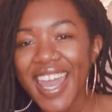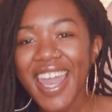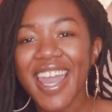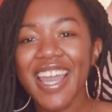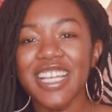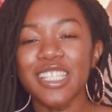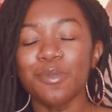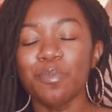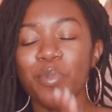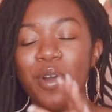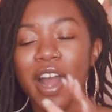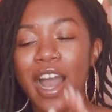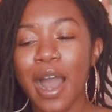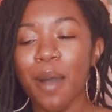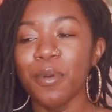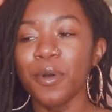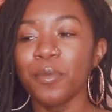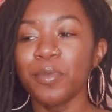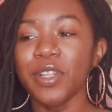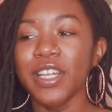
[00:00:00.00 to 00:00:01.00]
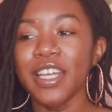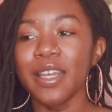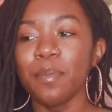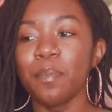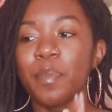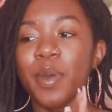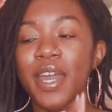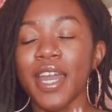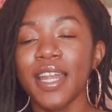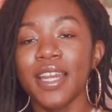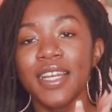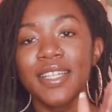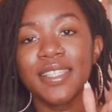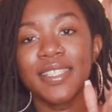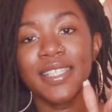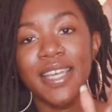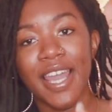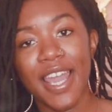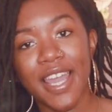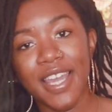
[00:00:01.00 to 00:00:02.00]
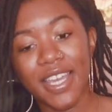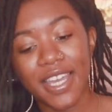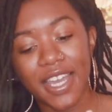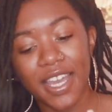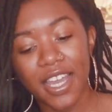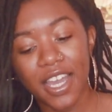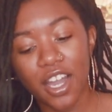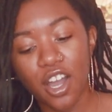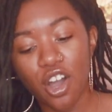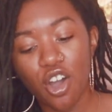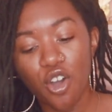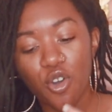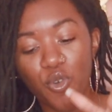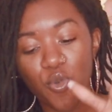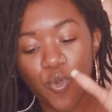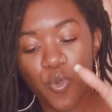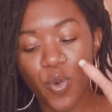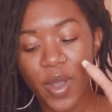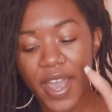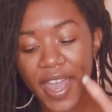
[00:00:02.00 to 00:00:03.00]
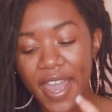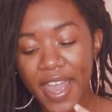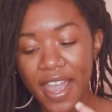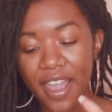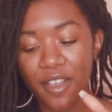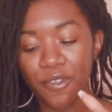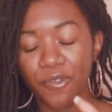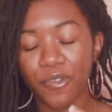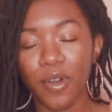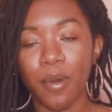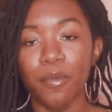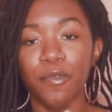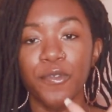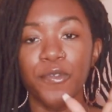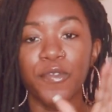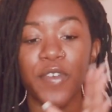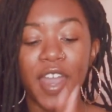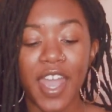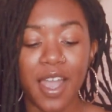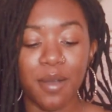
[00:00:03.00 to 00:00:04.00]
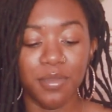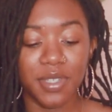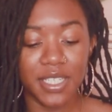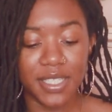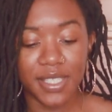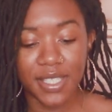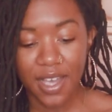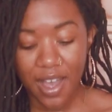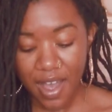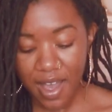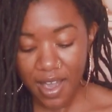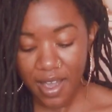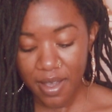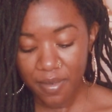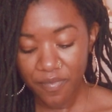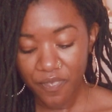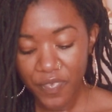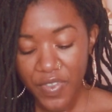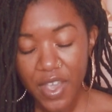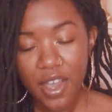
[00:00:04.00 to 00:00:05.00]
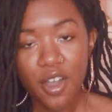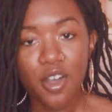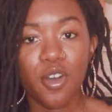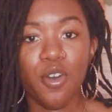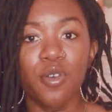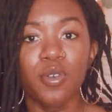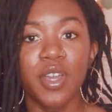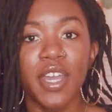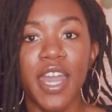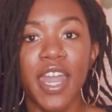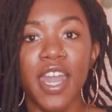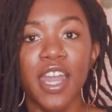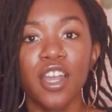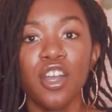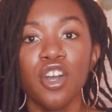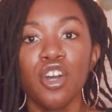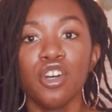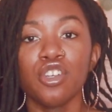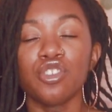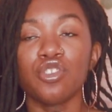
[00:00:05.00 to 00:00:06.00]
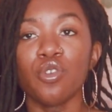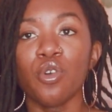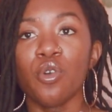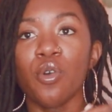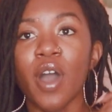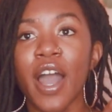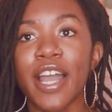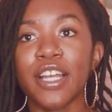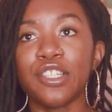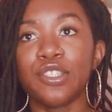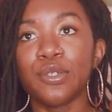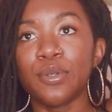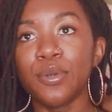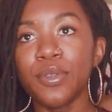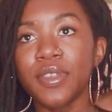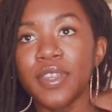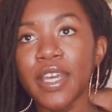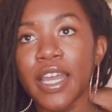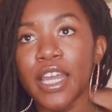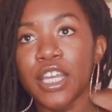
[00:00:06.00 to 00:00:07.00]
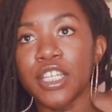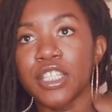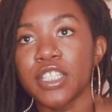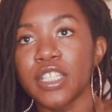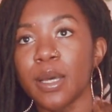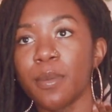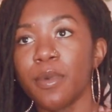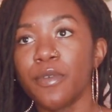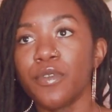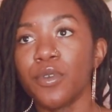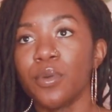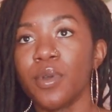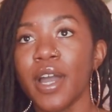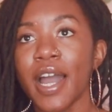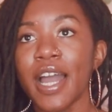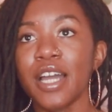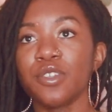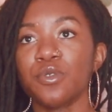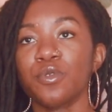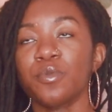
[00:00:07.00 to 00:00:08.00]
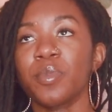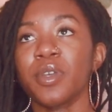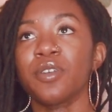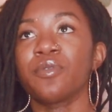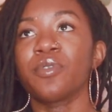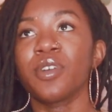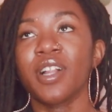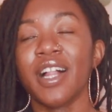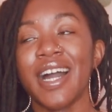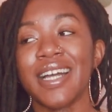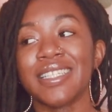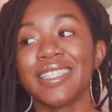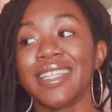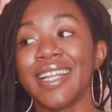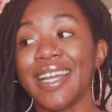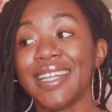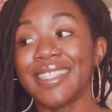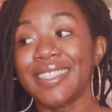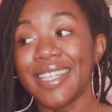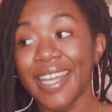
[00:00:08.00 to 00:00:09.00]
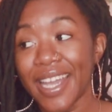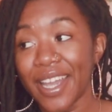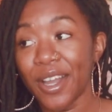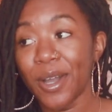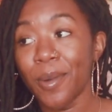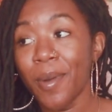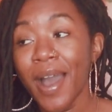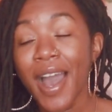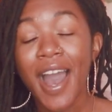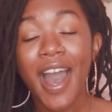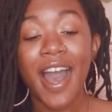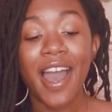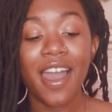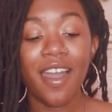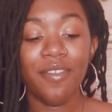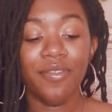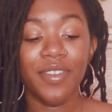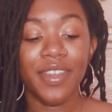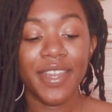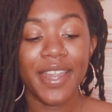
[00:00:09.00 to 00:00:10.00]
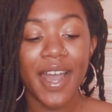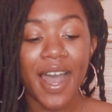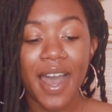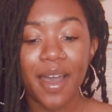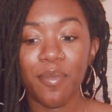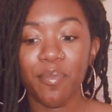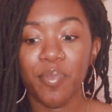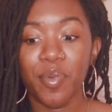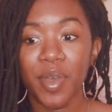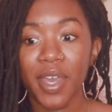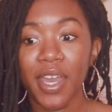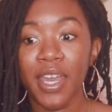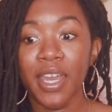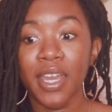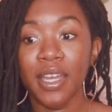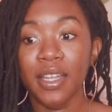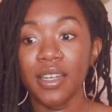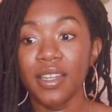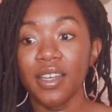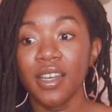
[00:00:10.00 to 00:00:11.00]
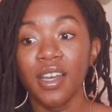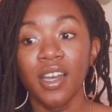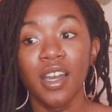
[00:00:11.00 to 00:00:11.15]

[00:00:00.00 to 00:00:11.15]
it's probably been taking away from family time. Okay, so I do think some of you guys will be realizing like, damn, I have not been